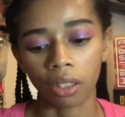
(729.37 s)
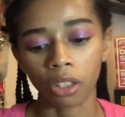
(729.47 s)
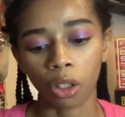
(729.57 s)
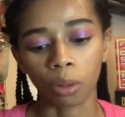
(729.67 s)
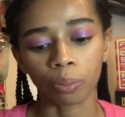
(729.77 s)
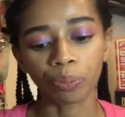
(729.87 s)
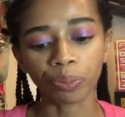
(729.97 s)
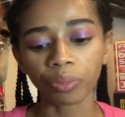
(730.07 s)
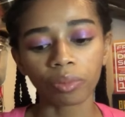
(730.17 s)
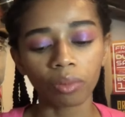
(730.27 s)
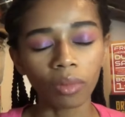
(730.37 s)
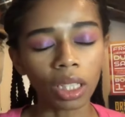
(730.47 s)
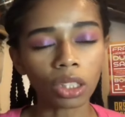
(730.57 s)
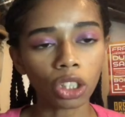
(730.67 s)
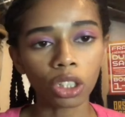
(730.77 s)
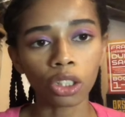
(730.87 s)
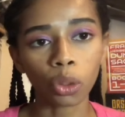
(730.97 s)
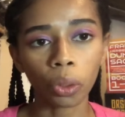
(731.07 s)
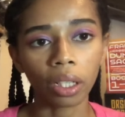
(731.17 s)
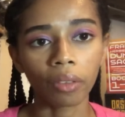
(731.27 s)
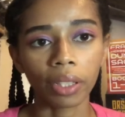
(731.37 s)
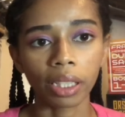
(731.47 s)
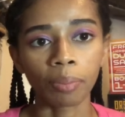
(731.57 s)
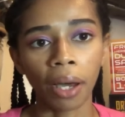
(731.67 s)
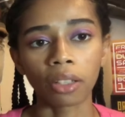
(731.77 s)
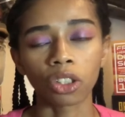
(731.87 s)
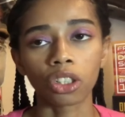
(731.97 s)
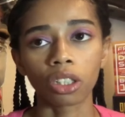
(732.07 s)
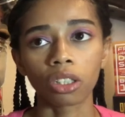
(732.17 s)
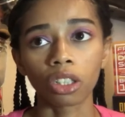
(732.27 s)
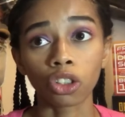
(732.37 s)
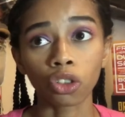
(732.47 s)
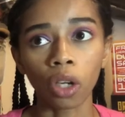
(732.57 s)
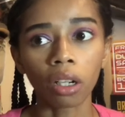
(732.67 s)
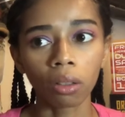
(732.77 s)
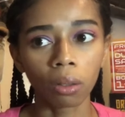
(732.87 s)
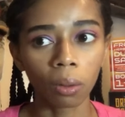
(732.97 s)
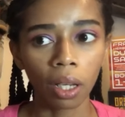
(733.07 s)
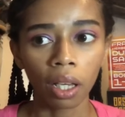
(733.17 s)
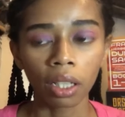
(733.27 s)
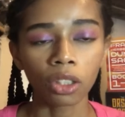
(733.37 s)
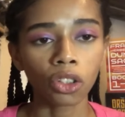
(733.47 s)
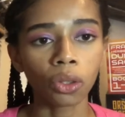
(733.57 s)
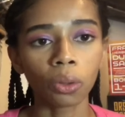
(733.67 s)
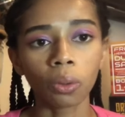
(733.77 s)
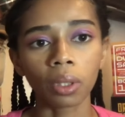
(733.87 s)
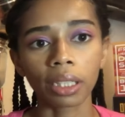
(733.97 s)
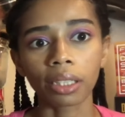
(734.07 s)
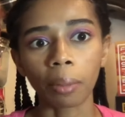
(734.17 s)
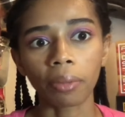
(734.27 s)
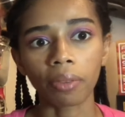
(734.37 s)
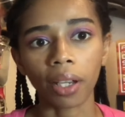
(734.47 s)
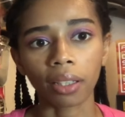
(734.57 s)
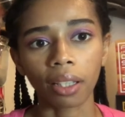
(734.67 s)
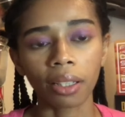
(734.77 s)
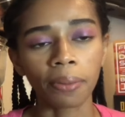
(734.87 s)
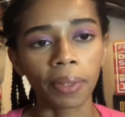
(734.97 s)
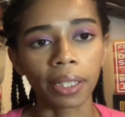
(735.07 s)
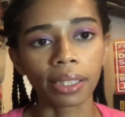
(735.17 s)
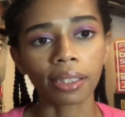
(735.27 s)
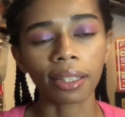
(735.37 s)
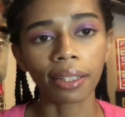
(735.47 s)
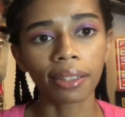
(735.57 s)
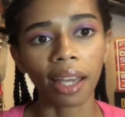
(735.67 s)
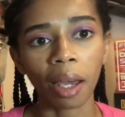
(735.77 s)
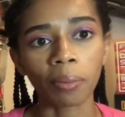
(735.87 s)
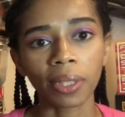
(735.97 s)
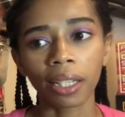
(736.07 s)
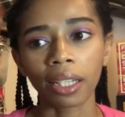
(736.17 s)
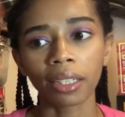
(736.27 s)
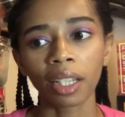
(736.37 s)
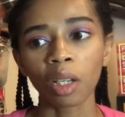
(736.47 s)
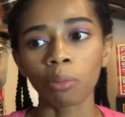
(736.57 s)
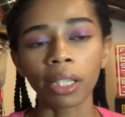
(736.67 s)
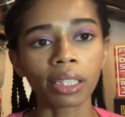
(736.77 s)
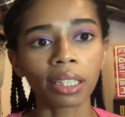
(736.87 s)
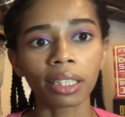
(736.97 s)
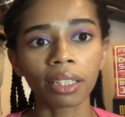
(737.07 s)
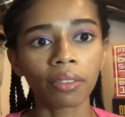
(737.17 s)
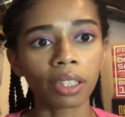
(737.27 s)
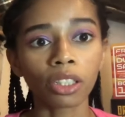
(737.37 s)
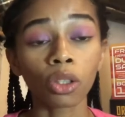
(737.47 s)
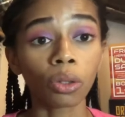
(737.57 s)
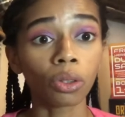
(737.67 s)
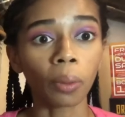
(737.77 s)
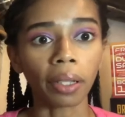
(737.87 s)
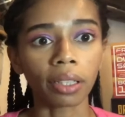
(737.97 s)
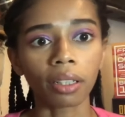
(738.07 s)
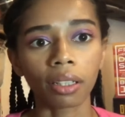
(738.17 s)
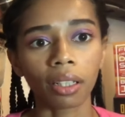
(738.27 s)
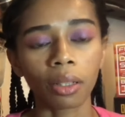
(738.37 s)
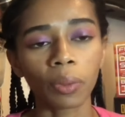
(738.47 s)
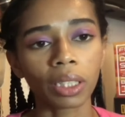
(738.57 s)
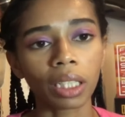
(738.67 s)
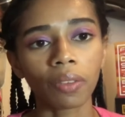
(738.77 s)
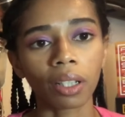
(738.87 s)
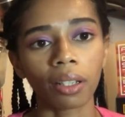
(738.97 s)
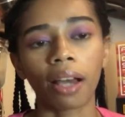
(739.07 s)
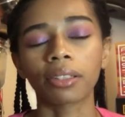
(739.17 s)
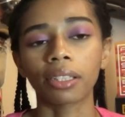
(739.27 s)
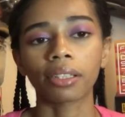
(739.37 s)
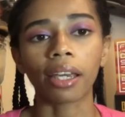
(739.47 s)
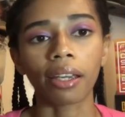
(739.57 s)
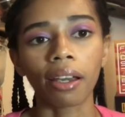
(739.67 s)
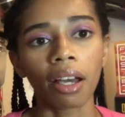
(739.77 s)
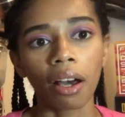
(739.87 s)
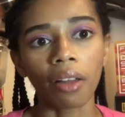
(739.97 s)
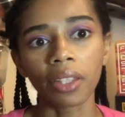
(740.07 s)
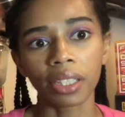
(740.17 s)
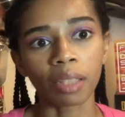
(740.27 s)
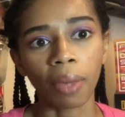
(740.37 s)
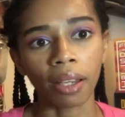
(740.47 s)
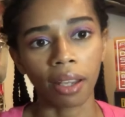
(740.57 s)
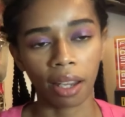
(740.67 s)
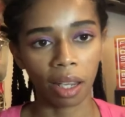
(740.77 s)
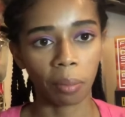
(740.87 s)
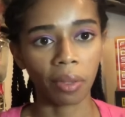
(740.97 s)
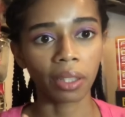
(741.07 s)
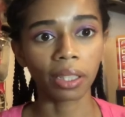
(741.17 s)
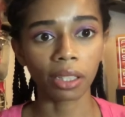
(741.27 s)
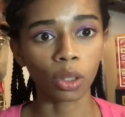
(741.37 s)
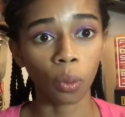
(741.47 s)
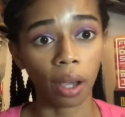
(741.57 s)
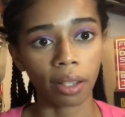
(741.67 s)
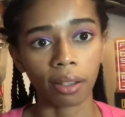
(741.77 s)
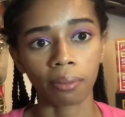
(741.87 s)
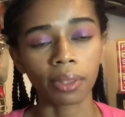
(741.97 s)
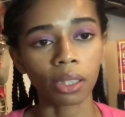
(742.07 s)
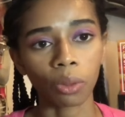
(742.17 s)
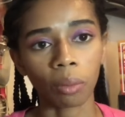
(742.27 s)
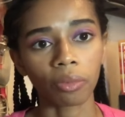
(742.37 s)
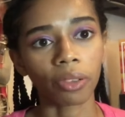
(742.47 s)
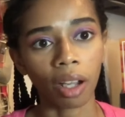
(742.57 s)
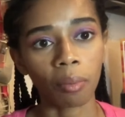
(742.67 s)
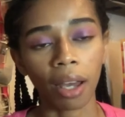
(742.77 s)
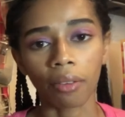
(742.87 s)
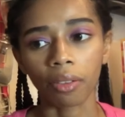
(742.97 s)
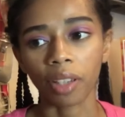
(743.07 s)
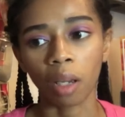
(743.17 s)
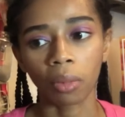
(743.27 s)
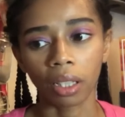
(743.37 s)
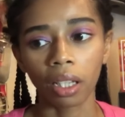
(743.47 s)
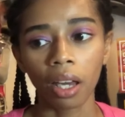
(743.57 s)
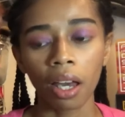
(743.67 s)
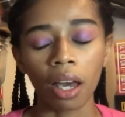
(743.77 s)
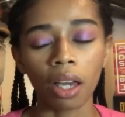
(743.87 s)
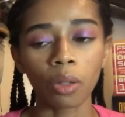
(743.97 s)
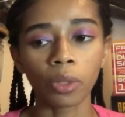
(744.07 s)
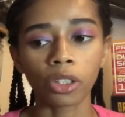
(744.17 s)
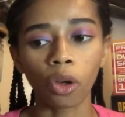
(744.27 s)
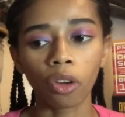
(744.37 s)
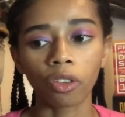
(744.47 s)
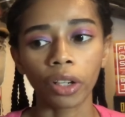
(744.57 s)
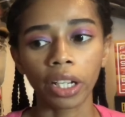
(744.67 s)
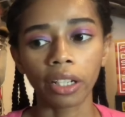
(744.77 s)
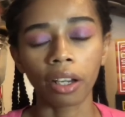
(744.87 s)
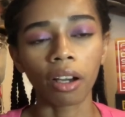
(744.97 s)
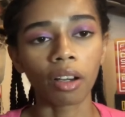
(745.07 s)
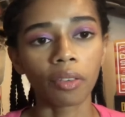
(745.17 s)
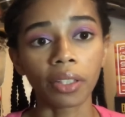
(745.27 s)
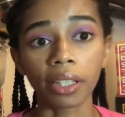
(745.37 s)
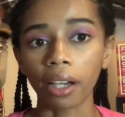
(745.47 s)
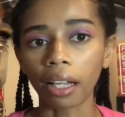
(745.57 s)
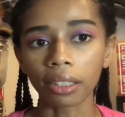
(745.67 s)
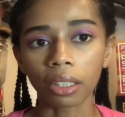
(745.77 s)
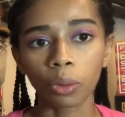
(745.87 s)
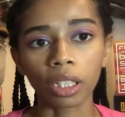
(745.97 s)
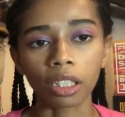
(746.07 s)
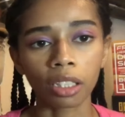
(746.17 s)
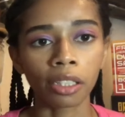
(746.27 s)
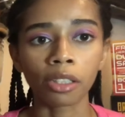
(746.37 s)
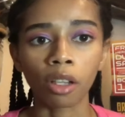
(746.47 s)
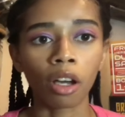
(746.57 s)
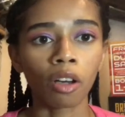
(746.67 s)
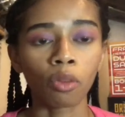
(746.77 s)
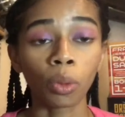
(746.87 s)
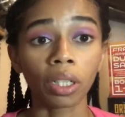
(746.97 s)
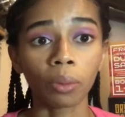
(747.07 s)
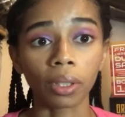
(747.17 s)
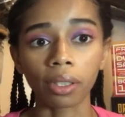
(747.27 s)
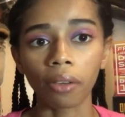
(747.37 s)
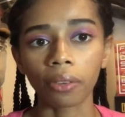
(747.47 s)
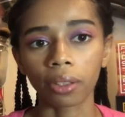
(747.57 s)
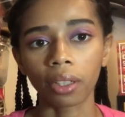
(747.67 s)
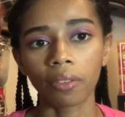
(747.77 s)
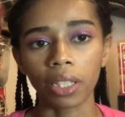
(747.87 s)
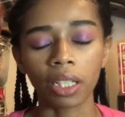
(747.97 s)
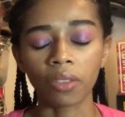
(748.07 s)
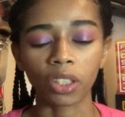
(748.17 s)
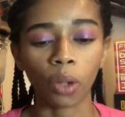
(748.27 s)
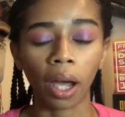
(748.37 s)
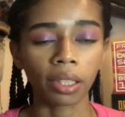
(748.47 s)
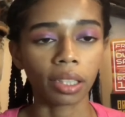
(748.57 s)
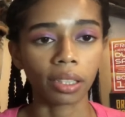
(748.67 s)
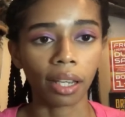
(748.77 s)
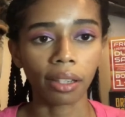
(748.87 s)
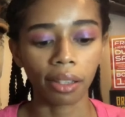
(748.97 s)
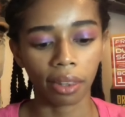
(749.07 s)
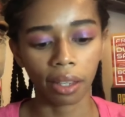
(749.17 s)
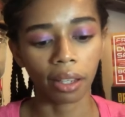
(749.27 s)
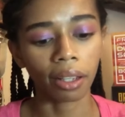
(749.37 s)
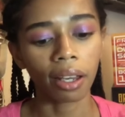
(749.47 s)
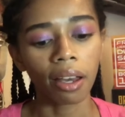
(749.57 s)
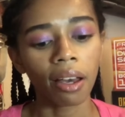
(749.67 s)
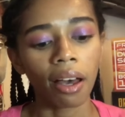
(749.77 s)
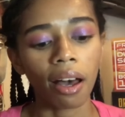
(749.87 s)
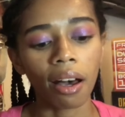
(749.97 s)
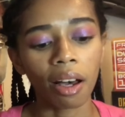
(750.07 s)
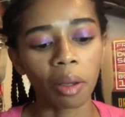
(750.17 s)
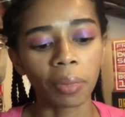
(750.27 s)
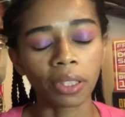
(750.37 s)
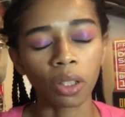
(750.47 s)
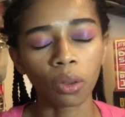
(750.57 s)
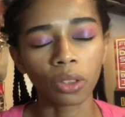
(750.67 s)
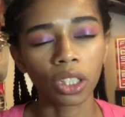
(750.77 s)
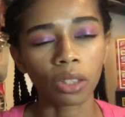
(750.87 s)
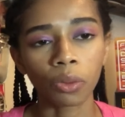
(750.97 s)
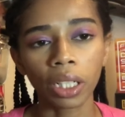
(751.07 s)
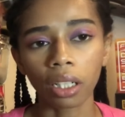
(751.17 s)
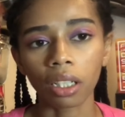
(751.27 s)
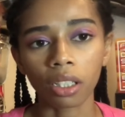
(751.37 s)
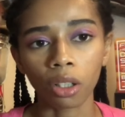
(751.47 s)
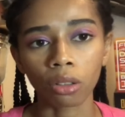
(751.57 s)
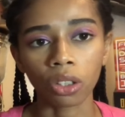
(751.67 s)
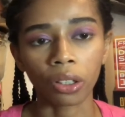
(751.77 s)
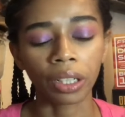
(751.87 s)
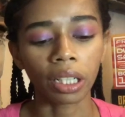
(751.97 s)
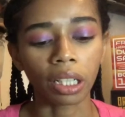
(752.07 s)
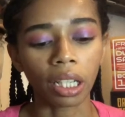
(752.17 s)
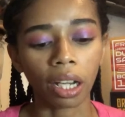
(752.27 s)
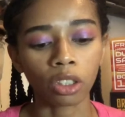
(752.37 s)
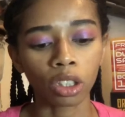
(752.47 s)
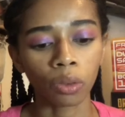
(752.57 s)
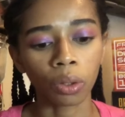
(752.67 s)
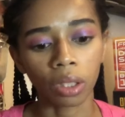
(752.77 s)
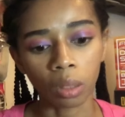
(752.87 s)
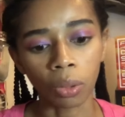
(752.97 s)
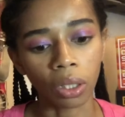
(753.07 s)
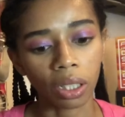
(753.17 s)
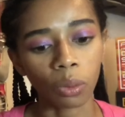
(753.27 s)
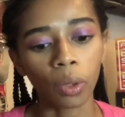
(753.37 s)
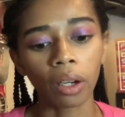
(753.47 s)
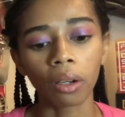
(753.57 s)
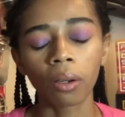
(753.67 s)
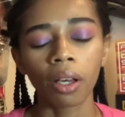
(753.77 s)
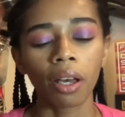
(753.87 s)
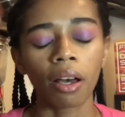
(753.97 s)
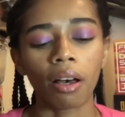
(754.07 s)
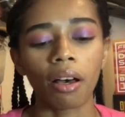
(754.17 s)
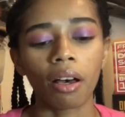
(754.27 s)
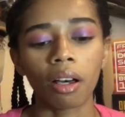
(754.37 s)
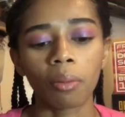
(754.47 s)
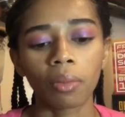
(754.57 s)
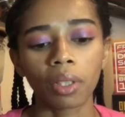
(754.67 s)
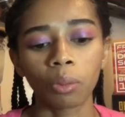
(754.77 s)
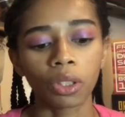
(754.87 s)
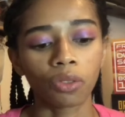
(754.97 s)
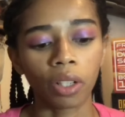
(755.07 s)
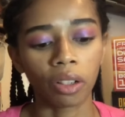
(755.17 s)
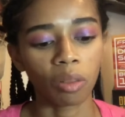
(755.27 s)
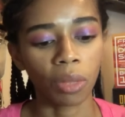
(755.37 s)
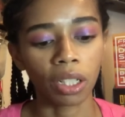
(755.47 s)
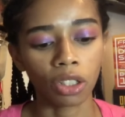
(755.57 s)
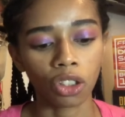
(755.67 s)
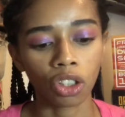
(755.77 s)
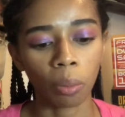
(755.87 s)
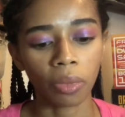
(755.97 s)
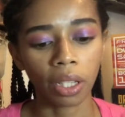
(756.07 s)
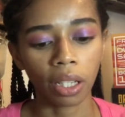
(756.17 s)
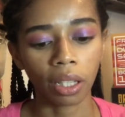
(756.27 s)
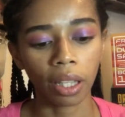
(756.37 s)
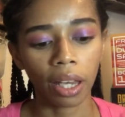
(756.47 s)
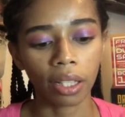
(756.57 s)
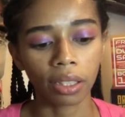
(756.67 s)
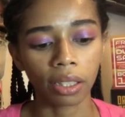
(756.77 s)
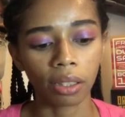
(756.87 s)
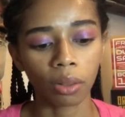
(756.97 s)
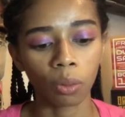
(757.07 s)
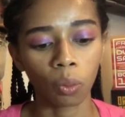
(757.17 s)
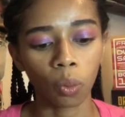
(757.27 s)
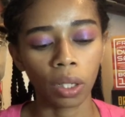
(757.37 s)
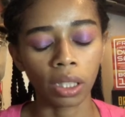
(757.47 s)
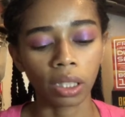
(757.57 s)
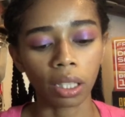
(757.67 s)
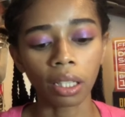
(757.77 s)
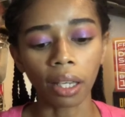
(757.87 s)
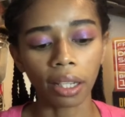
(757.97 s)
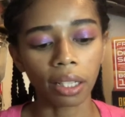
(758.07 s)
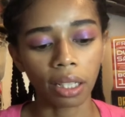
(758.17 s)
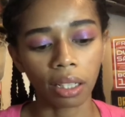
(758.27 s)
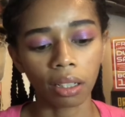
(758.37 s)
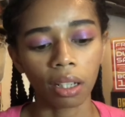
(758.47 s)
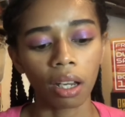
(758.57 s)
So just the story of his bondage and his struggle to accept the fact that he was kidnapped and basically given this new identity. He wasn't even allowed to say, this is my name, this is who I am, this is where I'm from, I have a family. He was so afraid of the consequences of what he would suffer if he even tried to say anything. And so just reading his whole journey, and he actually wrote this book as well, it was very much something that was enlightening.